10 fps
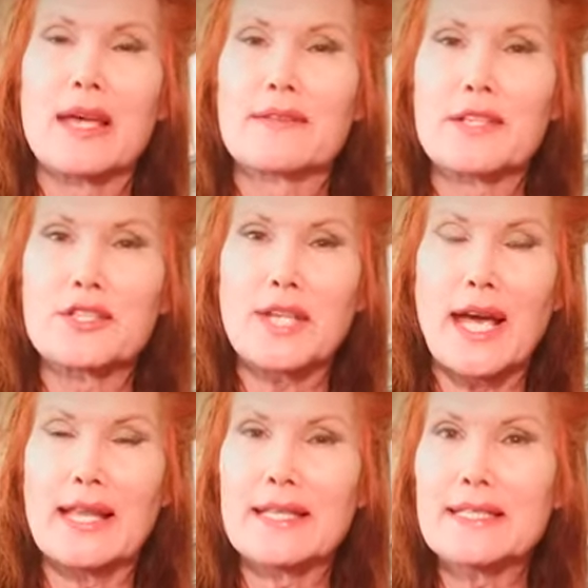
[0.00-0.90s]
The
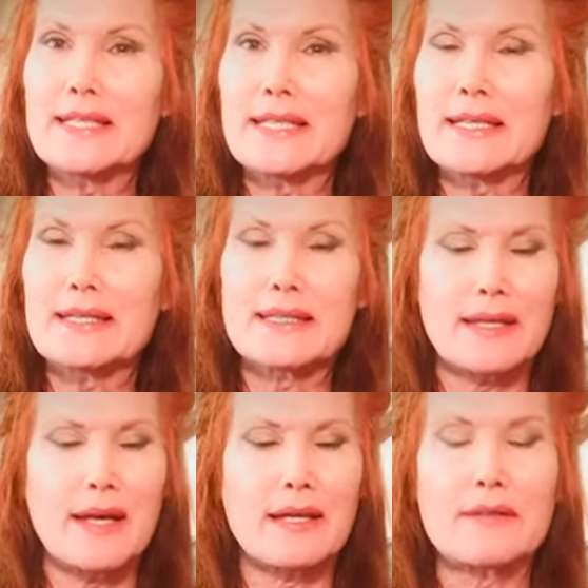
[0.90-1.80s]
shallot is
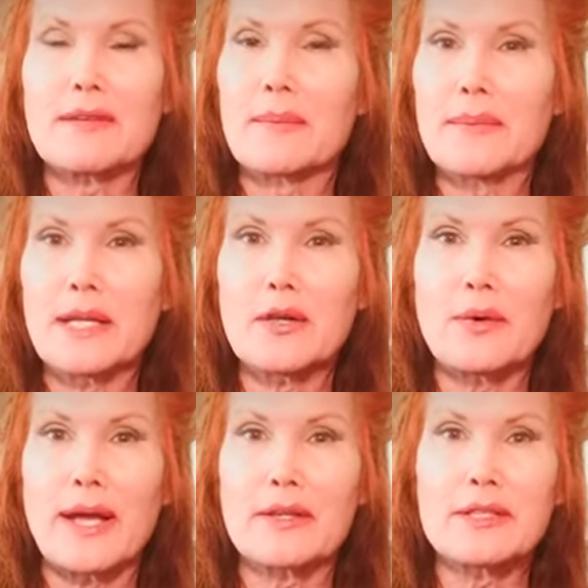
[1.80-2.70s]
kind of a middle
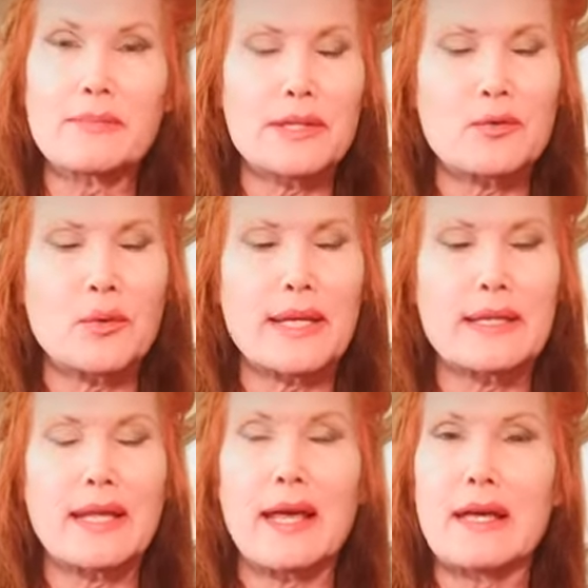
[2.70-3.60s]
ground between
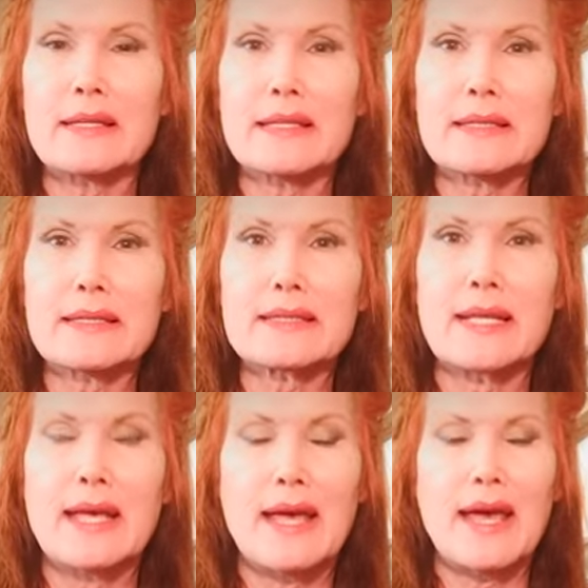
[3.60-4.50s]
the onions
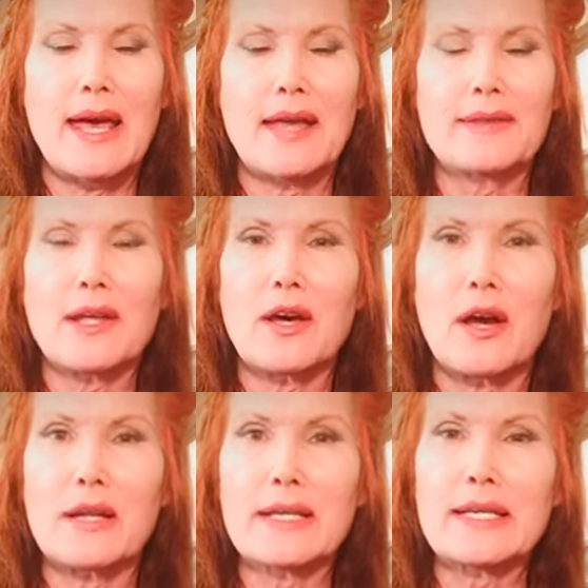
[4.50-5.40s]
and the
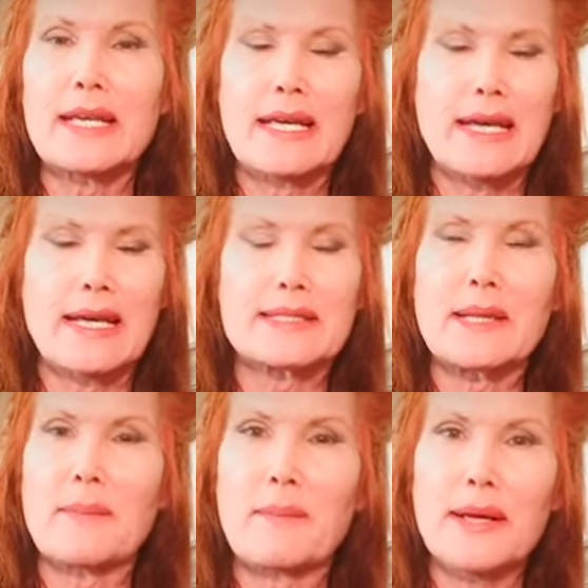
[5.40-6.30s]
garlic. It's a
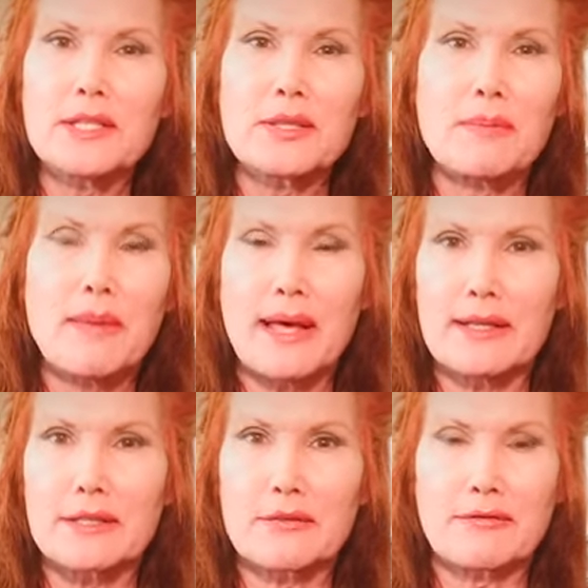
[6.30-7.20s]
much
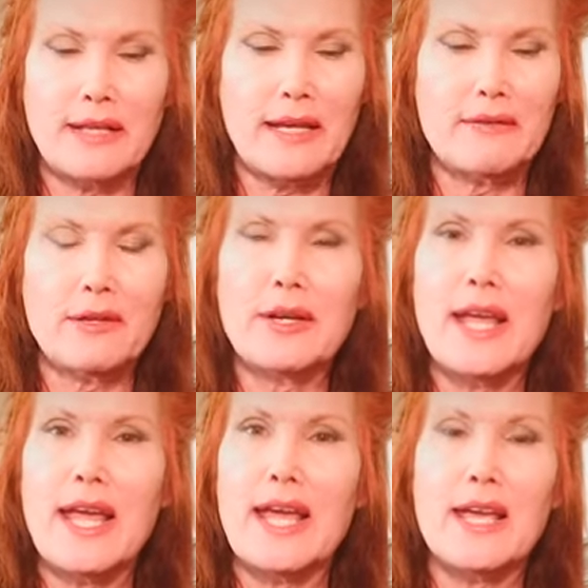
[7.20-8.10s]
milder flavor.
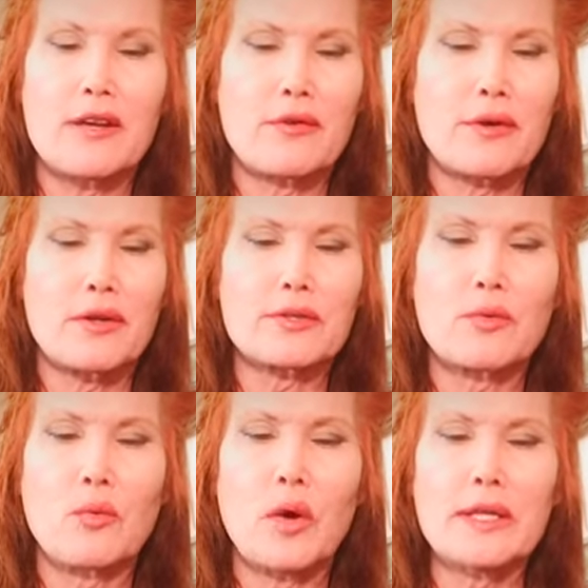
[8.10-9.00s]
It grows
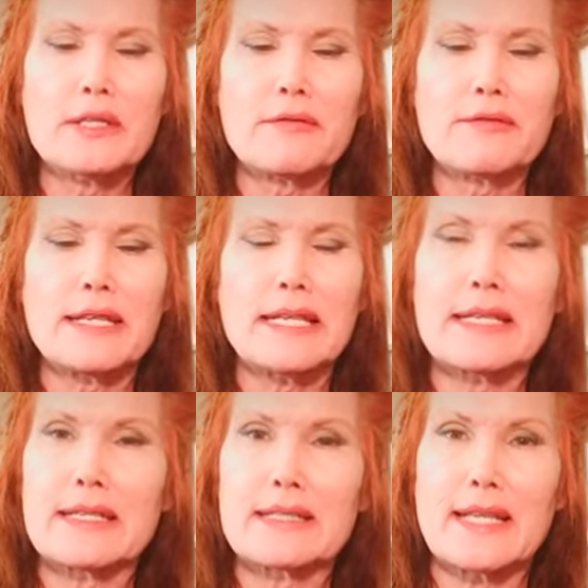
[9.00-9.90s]
wonderfully in
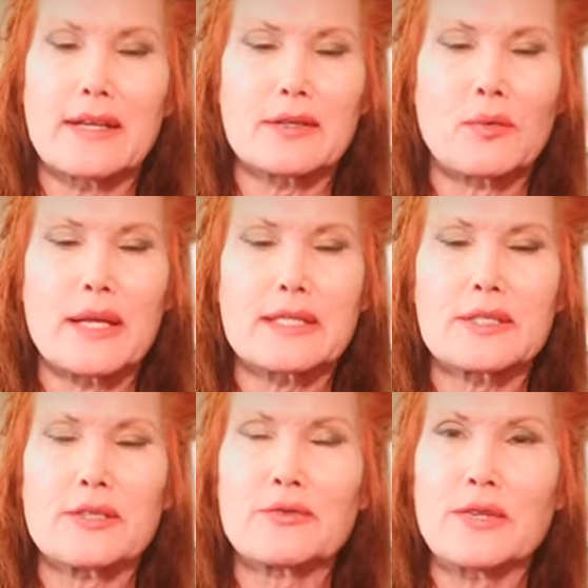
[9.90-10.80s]
the
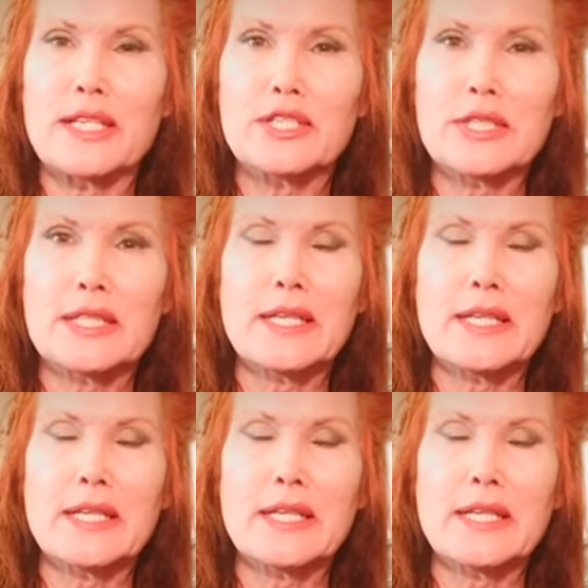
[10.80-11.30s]
southwestern region.